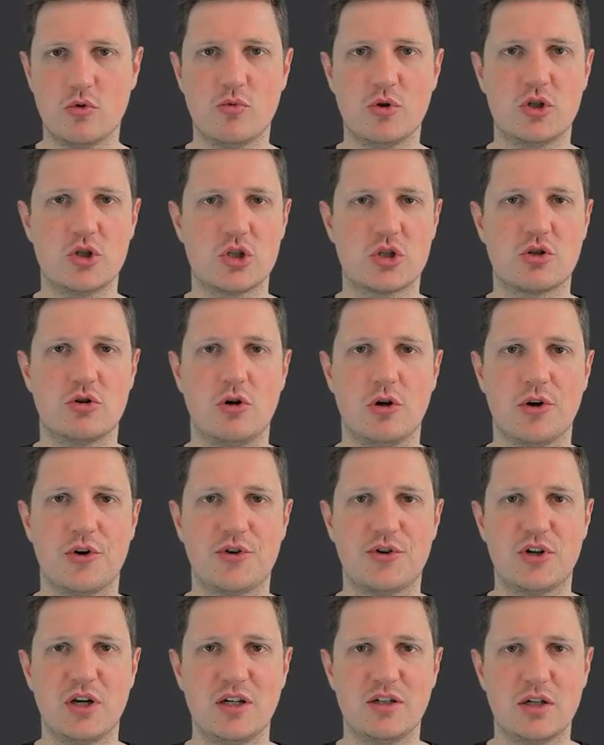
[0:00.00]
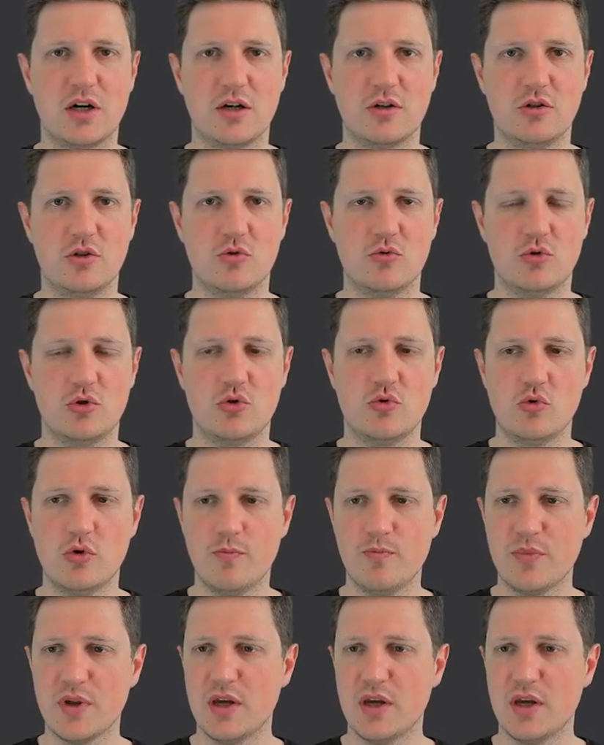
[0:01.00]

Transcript: which is called data new two.